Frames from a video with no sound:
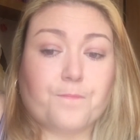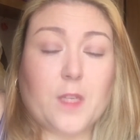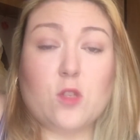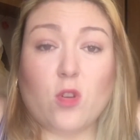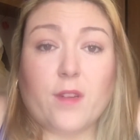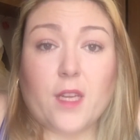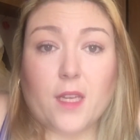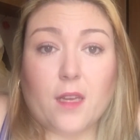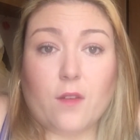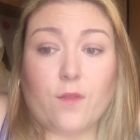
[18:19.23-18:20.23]
Sorry
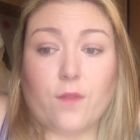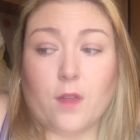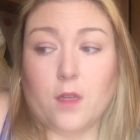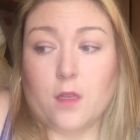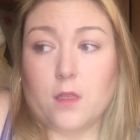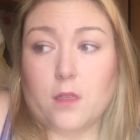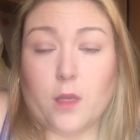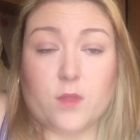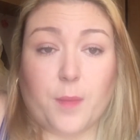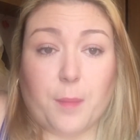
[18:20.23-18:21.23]
if
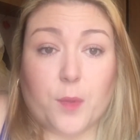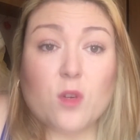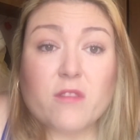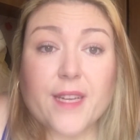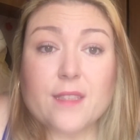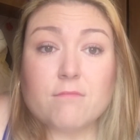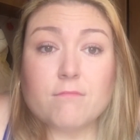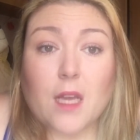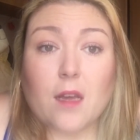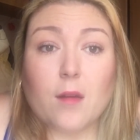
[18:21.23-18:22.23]
it was a bit boring.
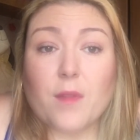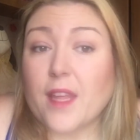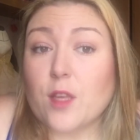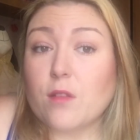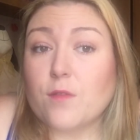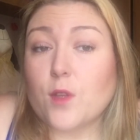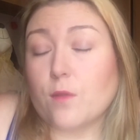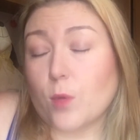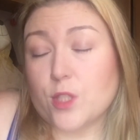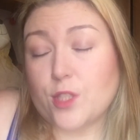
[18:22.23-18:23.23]
Thank you if
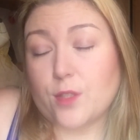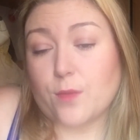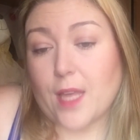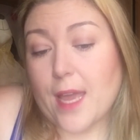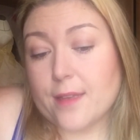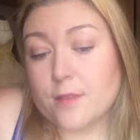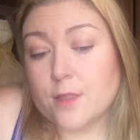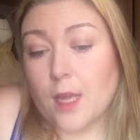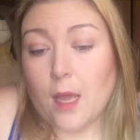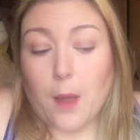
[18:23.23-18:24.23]
you've watched till the
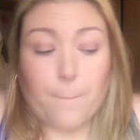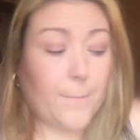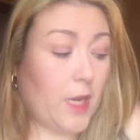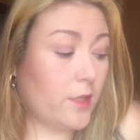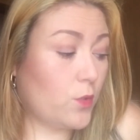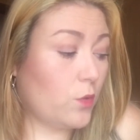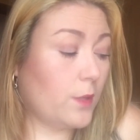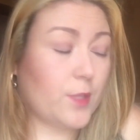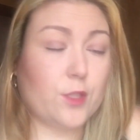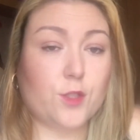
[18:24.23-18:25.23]
end, but all
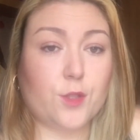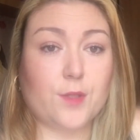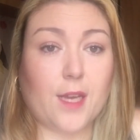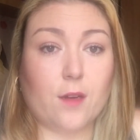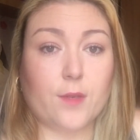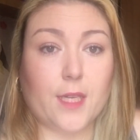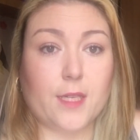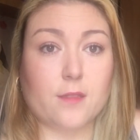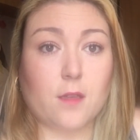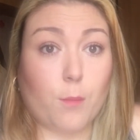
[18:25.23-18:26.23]
I'm going to do now
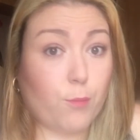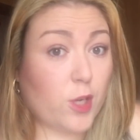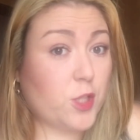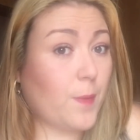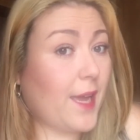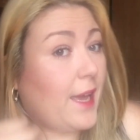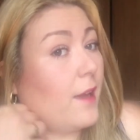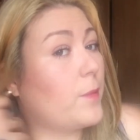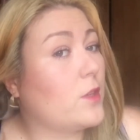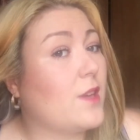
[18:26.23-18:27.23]
is brush my
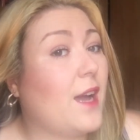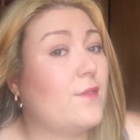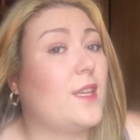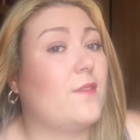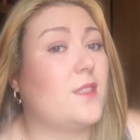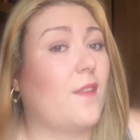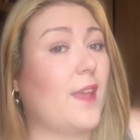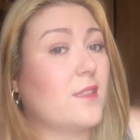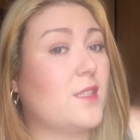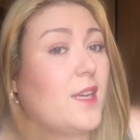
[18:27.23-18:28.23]
hair because I haven't even done
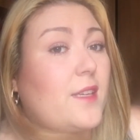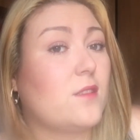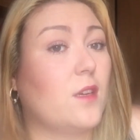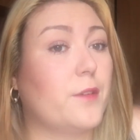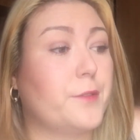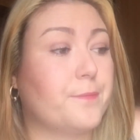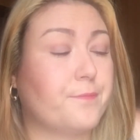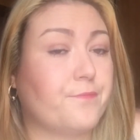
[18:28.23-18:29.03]
that today. So